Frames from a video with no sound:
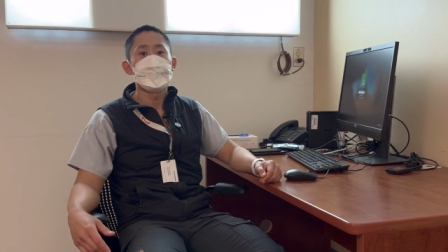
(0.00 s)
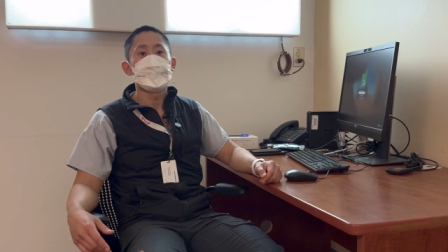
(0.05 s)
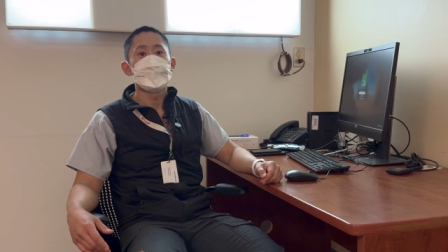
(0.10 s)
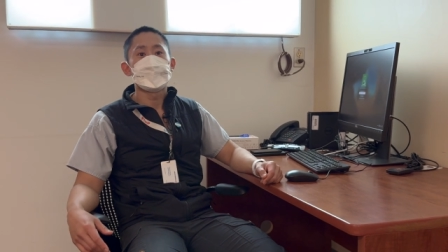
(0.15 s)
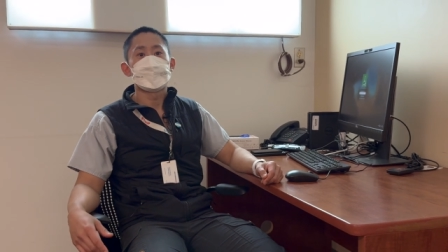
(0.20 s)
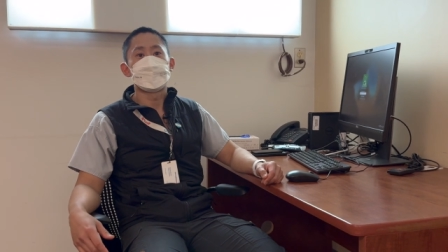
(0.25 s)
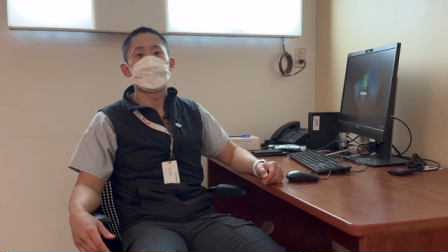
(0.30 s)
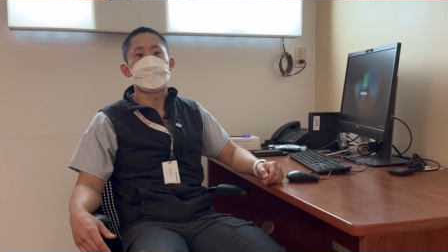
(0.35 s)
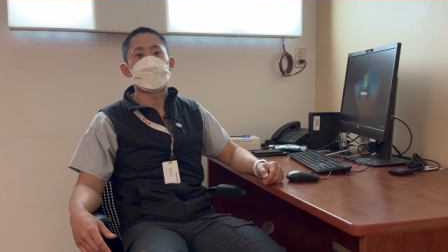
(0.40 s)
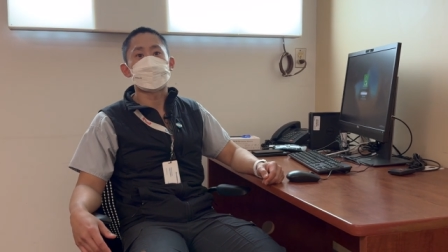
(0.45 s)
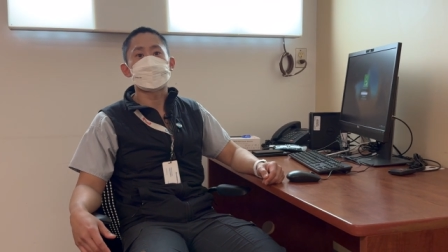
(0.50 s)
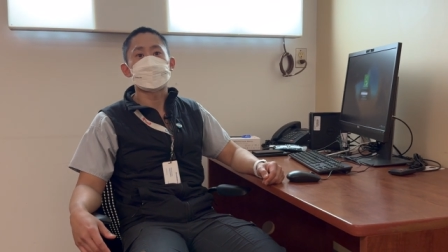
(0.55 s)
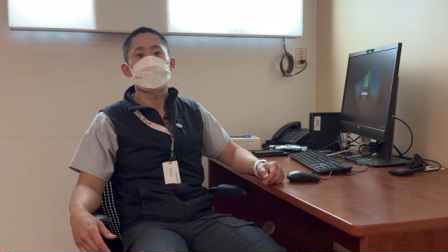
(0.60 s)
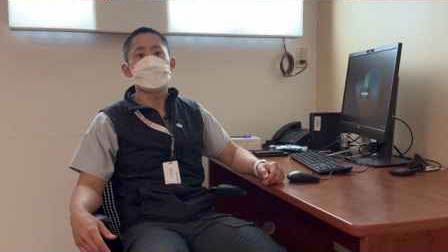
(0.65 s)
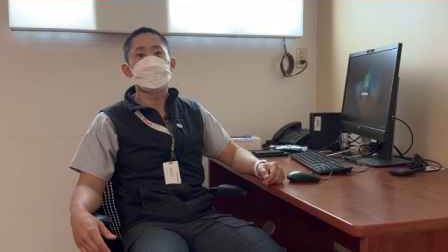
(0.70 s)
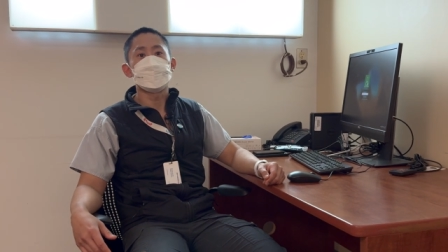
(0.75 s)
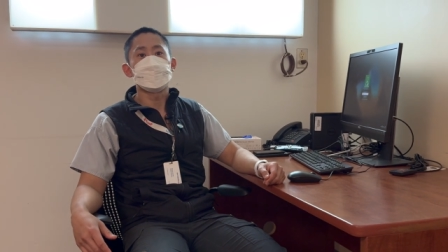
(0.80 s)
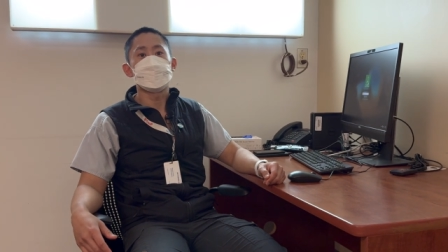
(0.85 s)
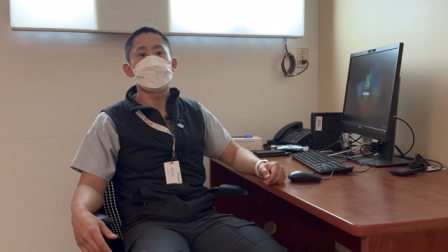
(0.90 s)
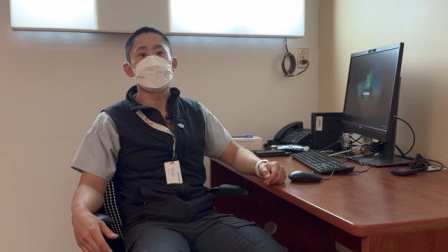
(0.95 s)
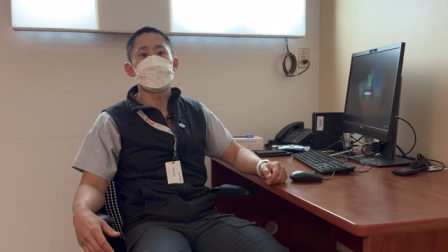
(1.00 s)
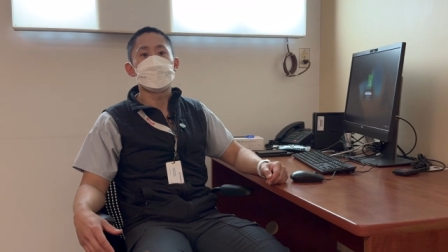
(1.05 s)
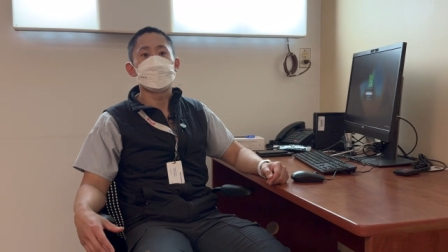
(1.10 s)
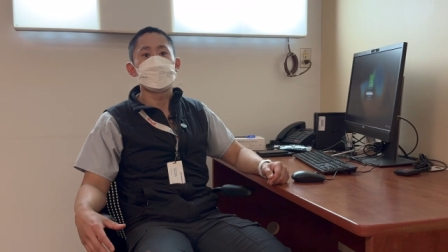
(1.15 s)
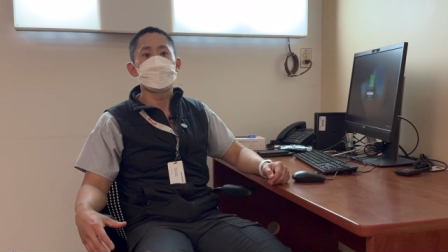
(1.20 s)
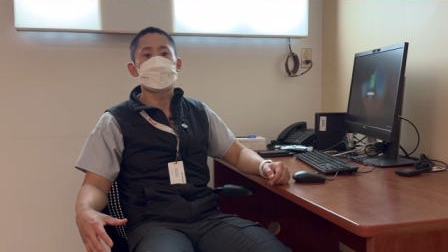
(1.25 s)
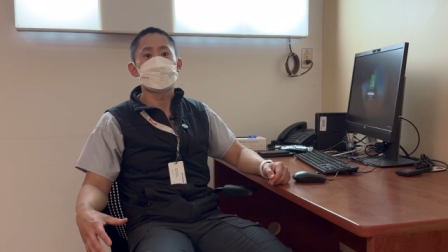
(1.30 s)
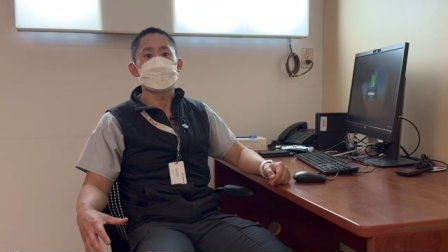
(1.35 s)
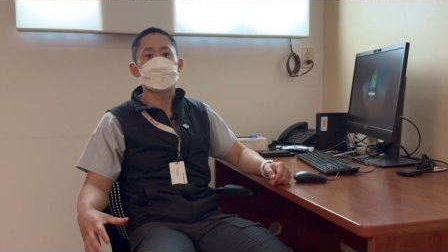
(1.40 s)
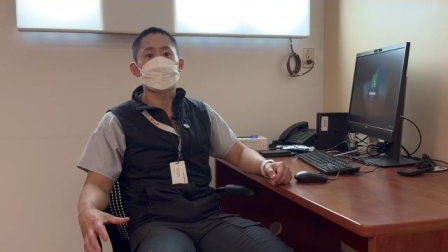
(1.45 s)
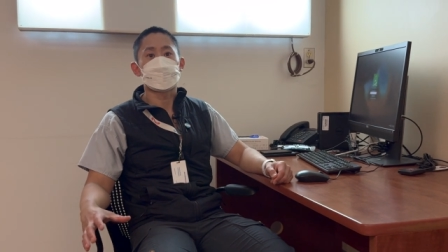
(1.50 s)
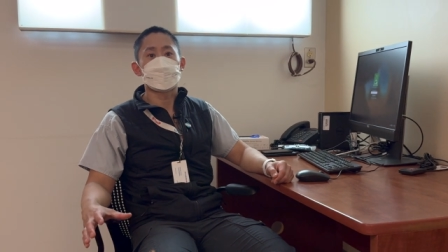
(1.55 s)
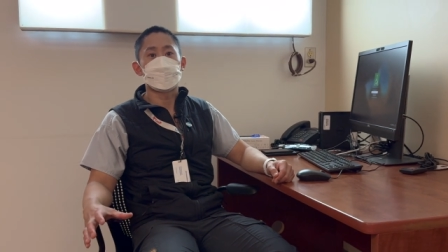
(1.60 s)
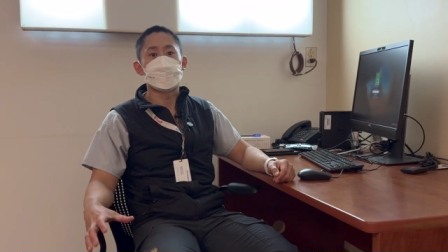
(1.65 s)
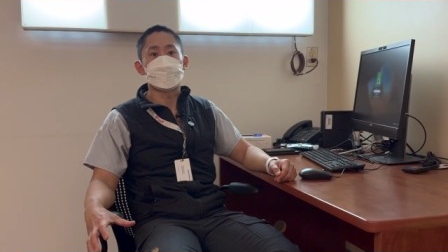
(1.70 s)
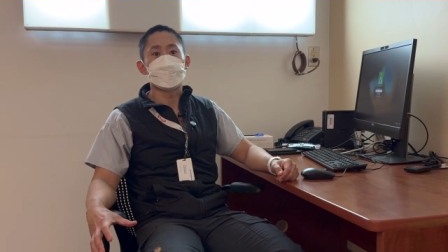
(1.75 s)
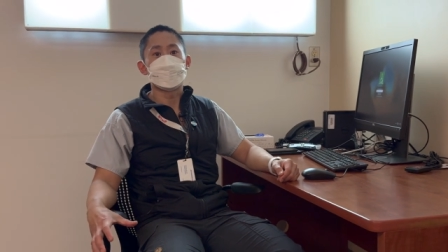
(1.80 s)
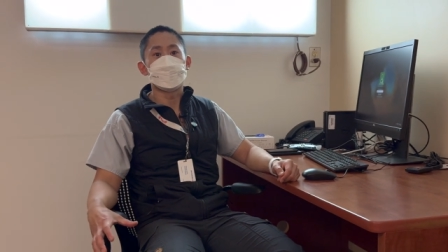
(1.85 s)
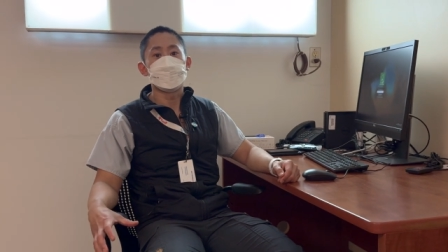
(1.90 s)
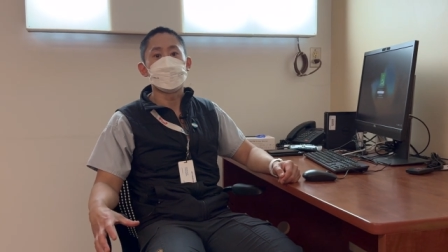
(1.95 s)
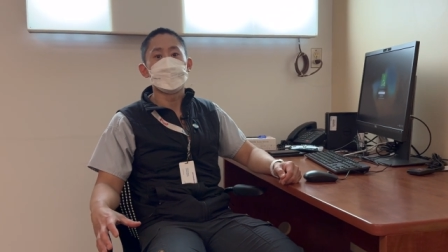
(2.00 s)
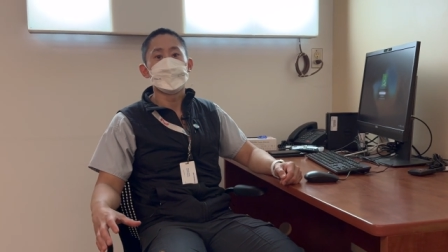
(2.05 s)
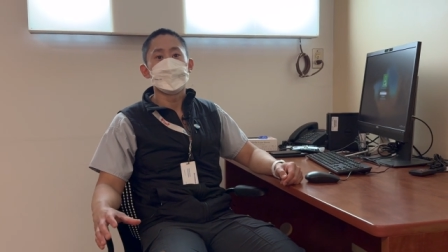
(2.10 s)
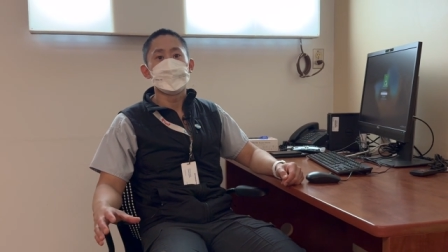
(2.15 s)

the vaccine is currently